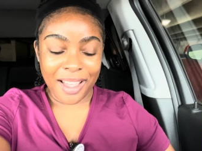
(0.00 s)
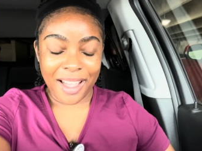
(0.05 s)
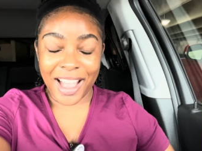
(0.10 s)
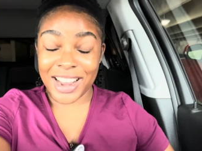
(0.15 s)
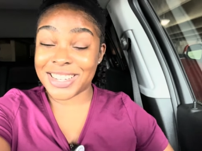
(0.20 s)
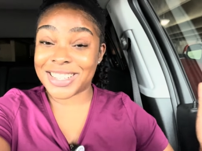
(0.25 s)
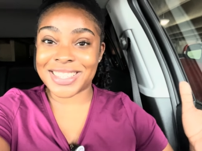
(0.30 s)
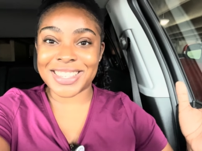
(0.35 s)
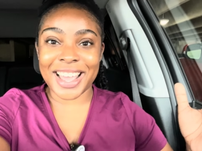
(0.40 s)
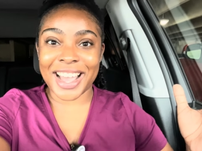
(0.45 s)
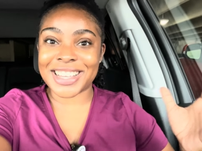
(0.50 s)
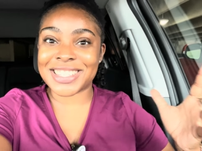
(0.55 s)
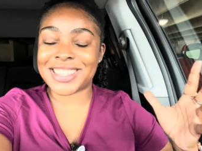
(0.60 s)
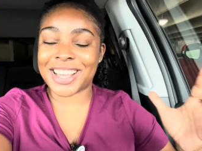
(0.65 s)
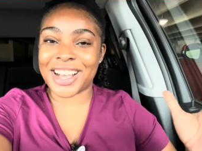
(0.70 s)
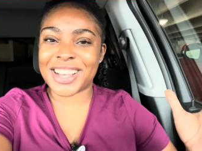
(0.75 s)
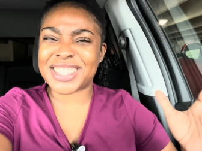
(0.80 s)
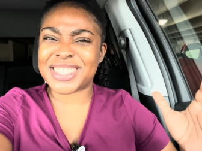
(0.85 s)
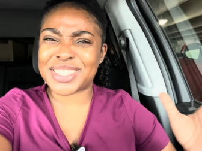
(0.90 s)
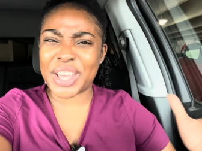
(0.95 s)
I just, I
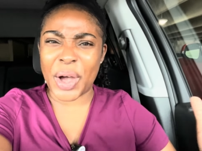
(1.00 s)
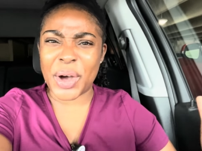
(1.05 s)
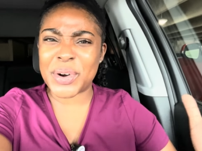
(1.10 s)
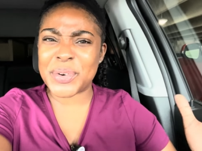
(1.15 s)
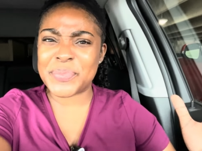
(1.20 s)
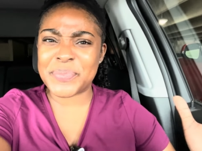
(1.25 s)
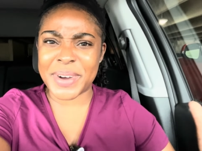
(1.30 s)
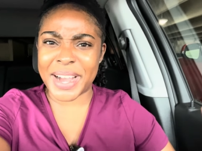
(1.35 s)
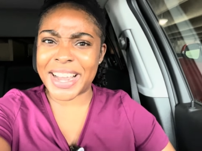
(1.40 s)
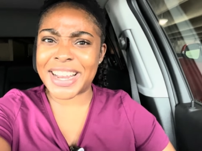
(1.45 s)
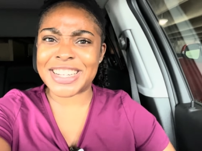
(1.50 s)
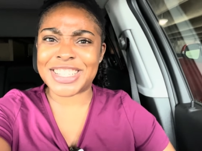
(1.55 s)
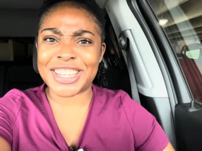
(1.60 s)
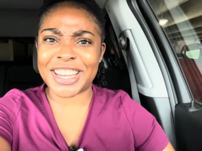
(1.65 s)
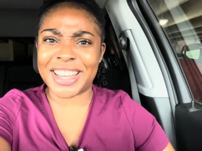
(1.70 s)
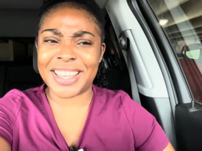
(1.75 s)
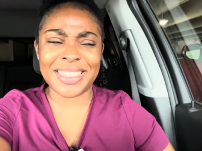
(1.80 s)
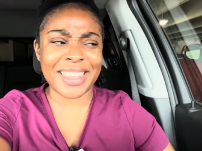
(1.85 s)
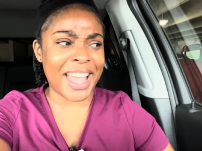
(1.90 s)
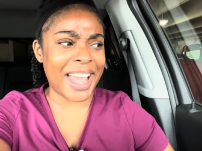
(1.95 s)
saw so much
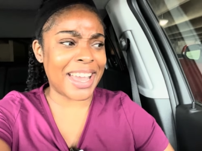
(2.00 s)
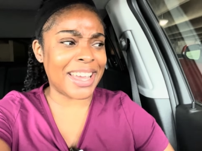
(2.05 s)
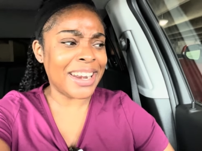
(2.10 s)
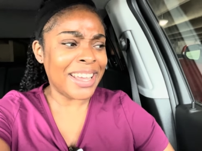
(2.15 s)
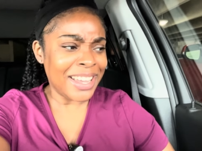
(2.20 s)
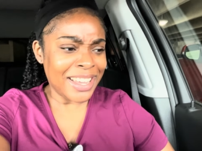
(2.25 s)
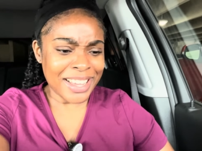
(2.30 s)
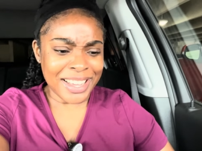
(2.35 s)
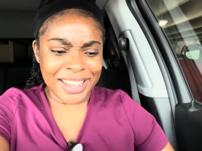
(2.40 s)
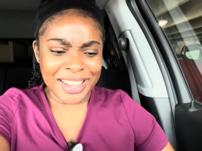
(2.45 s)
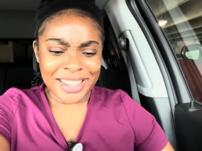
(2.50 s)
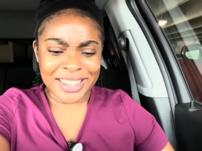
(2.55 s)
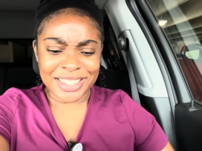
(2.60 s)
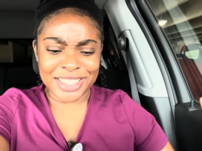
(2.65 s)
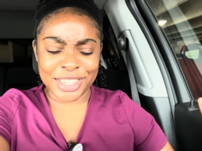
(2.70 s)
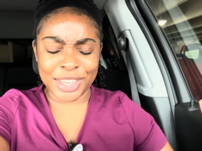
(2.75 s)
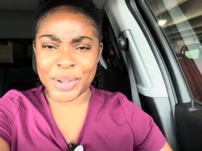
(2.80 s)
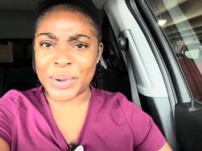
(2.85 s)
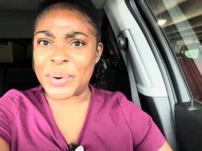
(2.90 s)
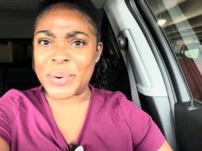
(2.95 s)
in that
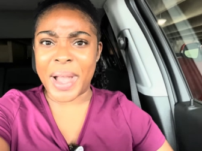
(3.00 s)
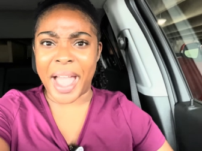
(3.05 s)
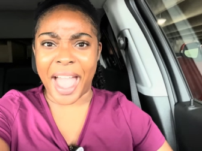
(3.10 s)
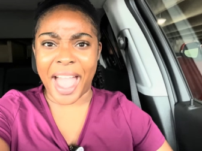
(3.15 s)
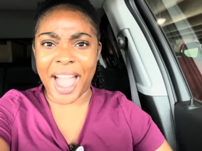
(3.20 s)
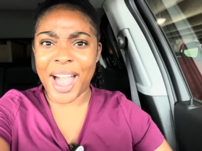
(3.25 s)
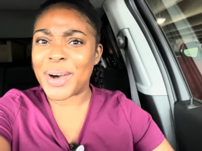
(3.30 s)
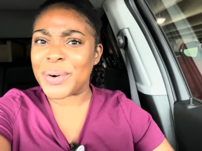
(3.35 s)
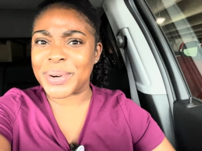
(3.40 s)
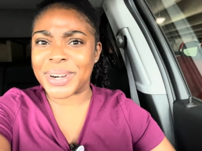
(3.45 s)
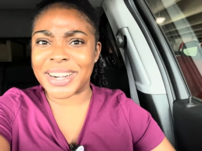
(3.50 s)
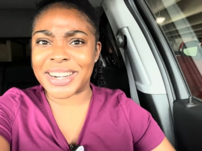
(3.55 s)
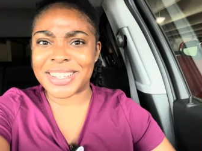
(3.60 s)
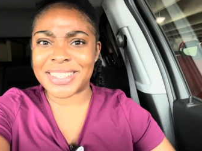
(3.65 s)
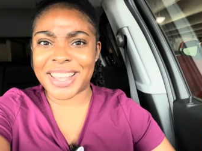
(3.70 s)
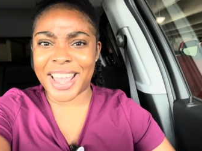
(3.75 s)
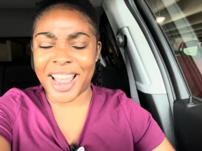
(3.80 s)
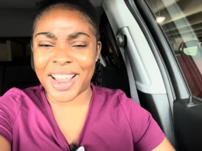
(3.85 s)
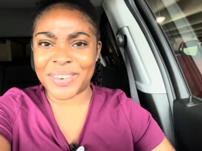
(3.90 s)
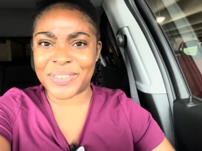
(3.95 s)
two
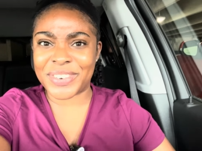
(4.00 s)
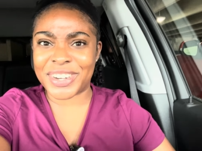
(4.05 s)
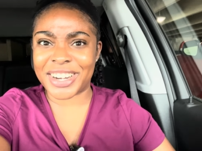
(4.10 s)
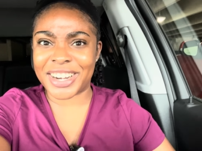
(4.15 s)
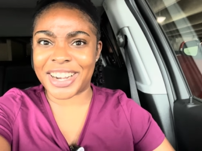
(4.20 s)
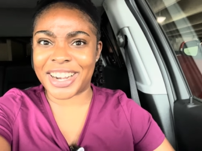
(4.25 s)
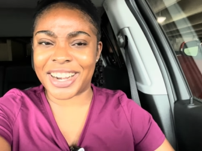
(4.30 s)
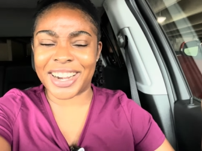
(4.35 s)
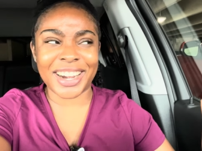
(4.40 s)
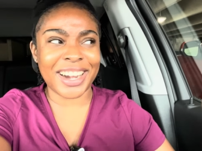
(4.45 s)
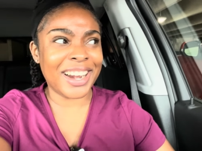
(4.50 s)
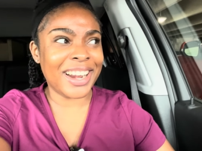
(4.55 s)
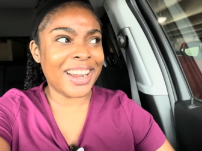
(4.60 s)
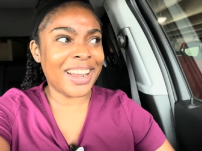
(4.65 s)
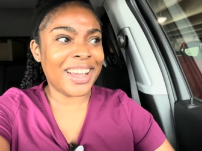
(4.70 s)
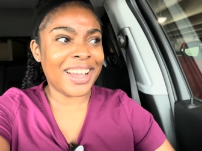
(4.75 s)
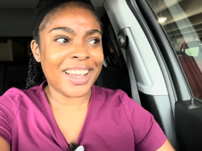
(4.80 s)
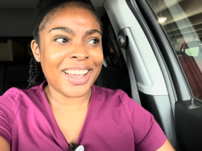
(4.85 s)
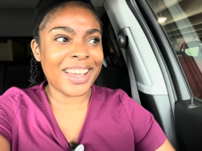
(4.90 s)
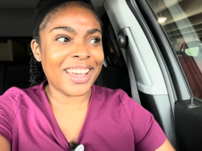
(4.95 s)
hours after
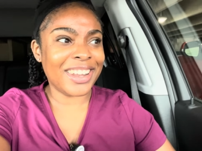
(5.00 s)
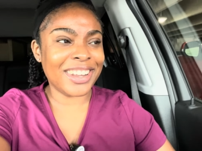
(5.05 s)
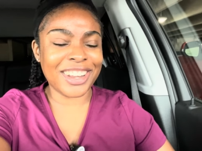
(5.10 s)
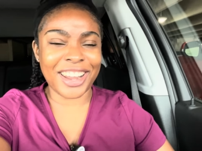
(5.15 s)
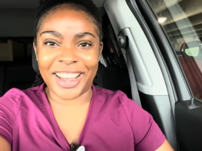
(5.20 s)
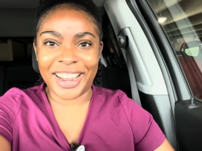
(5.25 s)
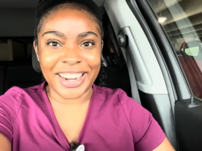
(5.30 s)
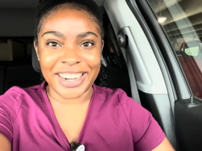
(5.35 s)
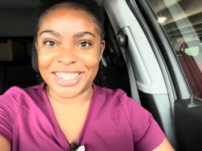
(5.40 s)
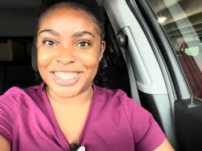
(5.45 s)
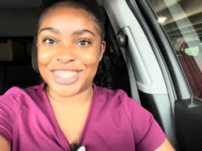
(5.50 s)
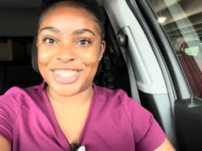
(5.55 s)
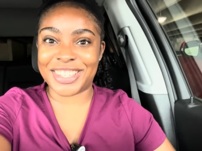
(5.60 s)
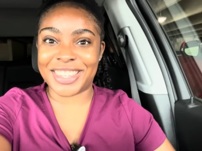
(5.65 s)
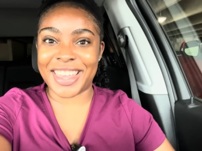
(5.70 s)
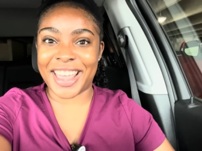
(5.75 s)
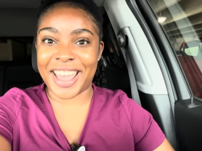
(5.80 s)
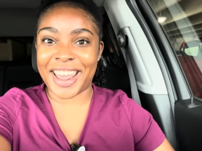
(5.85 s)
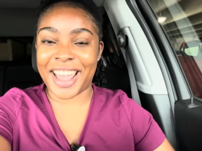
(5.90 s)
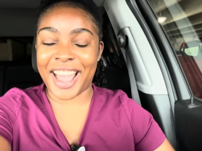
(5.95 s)
lunch
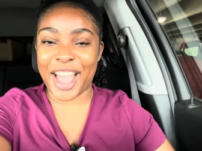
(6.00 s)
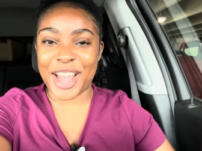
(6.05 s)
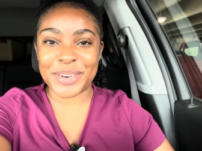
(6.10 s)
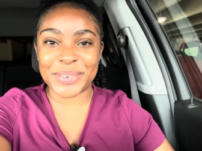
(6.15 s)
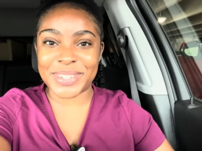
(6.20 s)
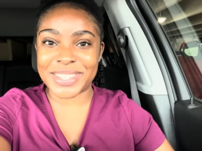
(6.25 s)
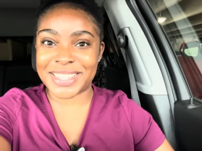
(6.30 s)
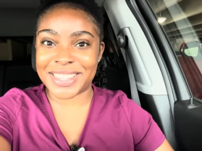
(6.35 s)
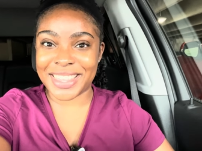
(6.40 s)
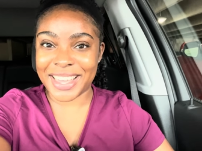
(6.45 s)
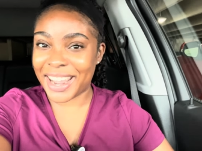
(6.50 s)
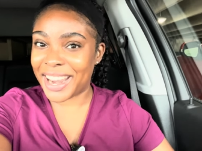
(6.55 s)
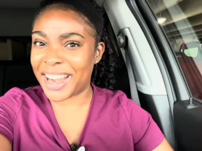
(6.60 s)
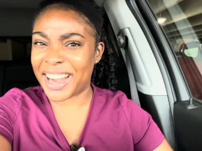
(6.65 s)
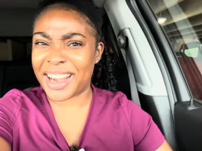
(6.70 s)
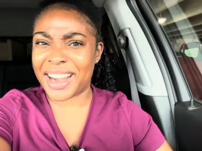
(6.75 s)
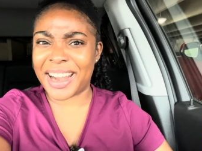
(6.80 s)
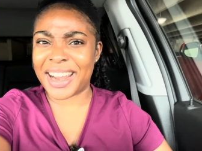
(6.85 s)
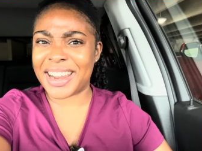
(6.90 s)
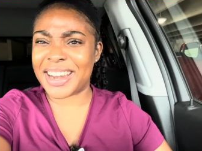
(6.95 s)
that I was
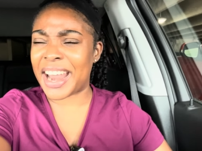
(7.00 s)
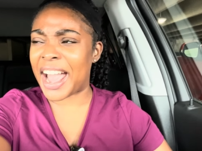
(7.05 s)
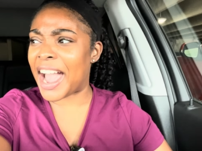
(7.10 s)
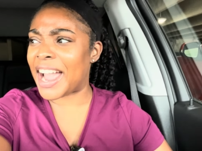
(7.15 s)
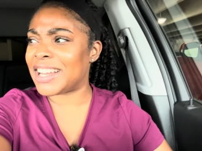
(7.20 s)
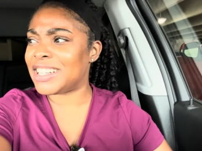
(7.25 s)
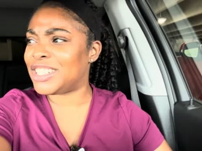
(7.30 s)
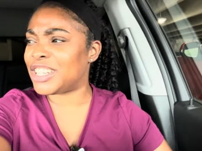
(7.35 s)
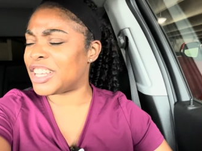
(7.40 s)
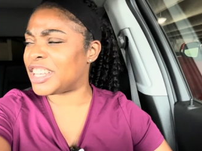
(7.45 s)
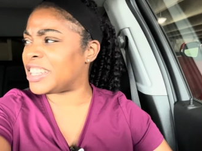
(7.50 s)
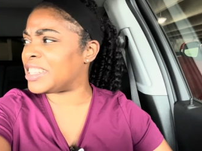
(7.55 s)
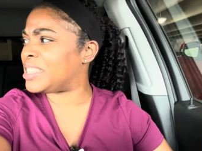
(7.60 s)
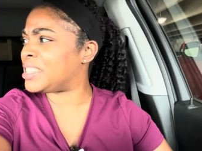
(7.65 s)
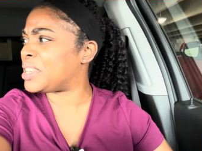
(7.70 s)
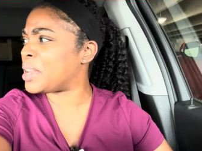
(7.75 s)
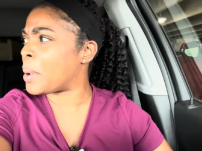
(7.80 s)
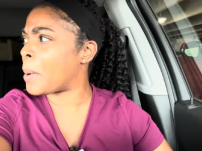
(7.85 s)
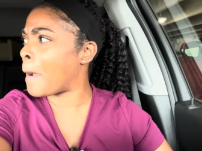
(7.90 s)
there and I just,